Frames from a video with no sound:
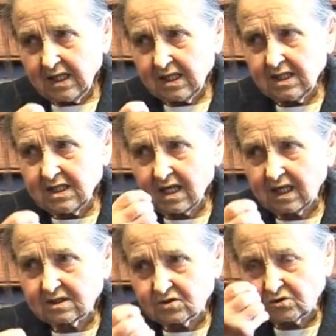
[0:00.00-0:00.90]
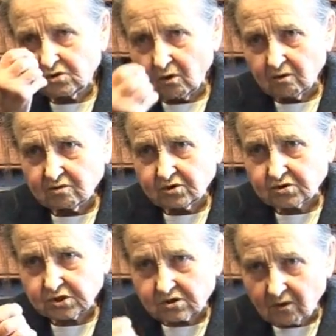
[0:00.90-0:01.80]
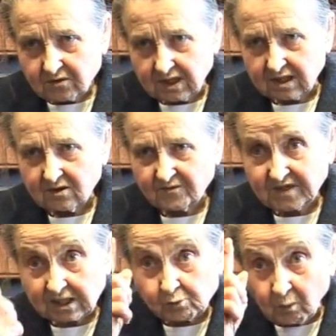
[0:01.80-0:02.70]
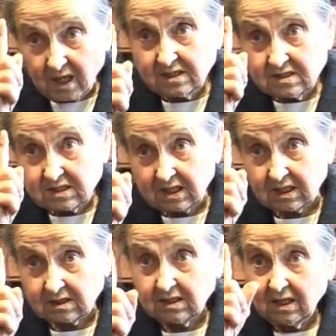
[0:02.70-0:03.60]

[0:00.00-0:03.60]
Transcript: he had told the story of that one day